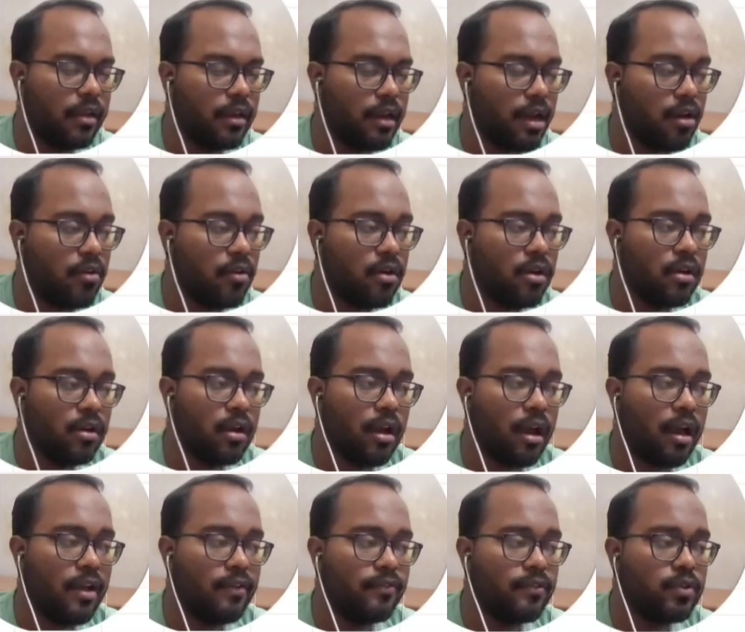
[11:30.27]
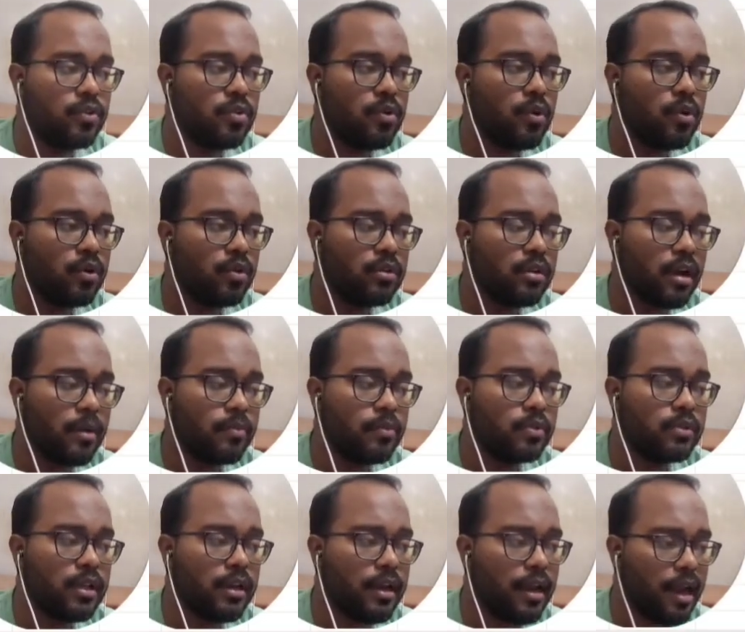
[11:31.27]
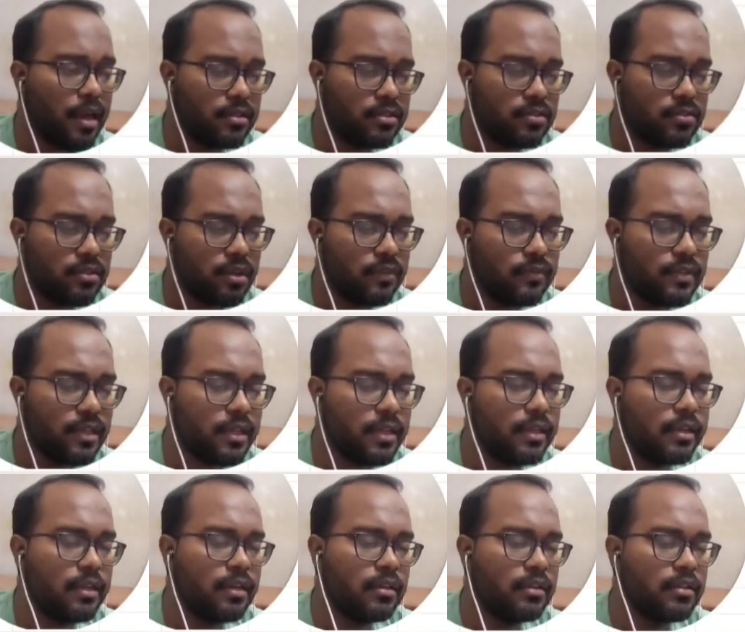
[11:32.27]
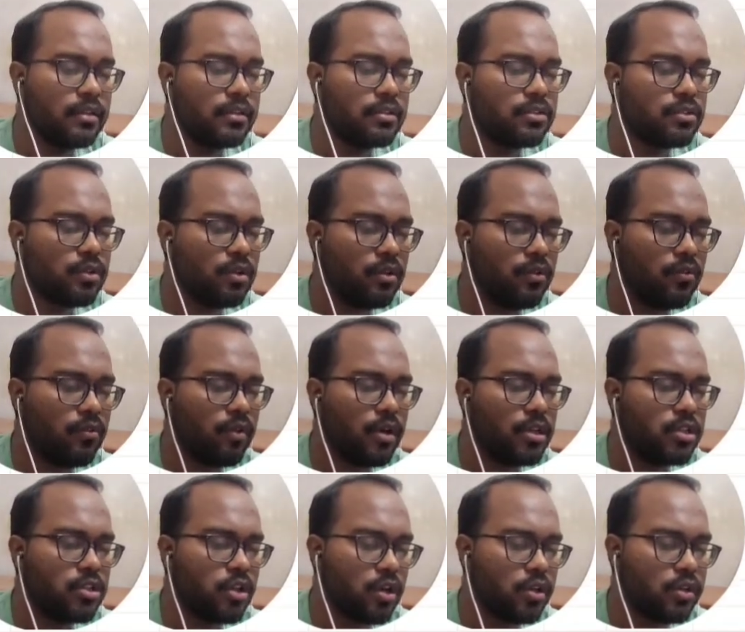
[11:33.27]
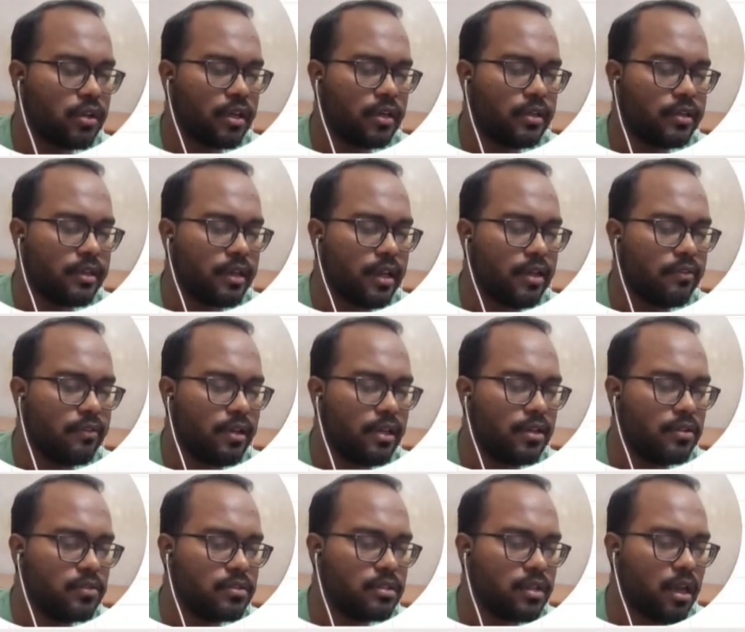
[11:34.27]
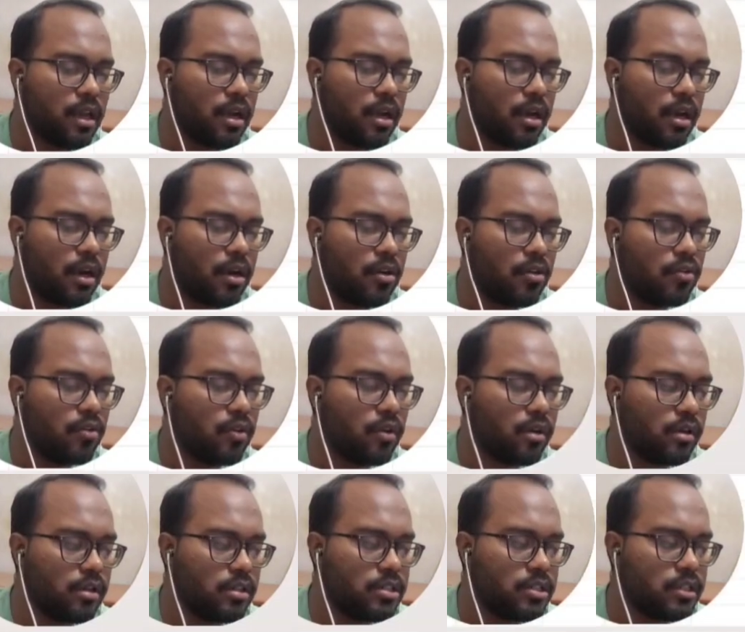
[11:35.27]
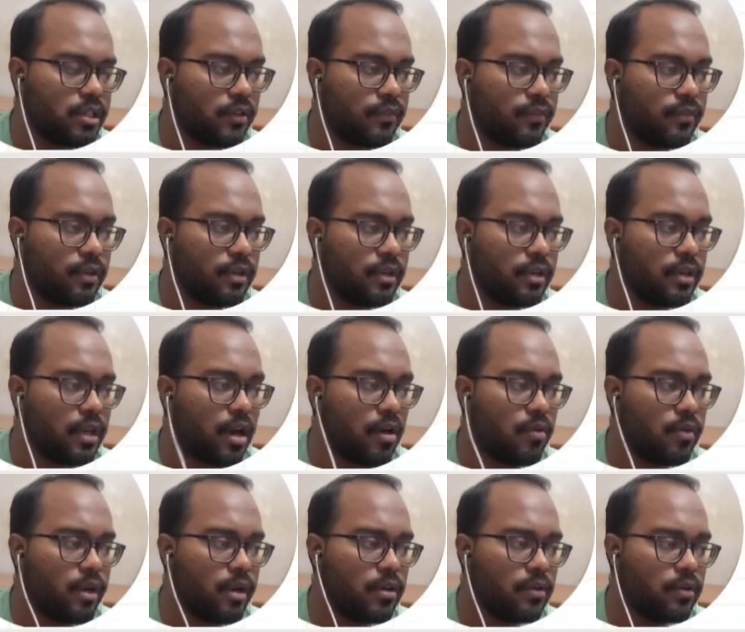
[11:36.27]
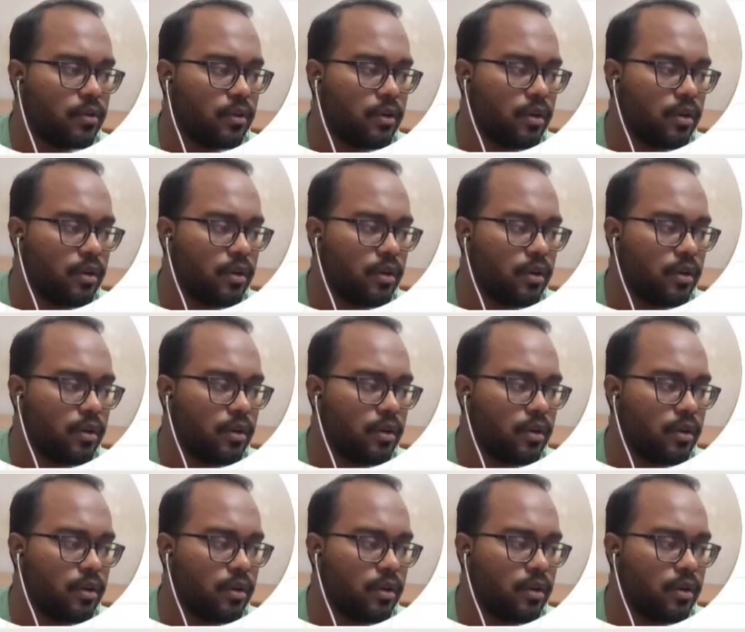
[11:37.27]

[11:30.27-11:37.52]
Now I have to go up to the last row of the data. So what shortcut key I will use? Control Shift down arrow,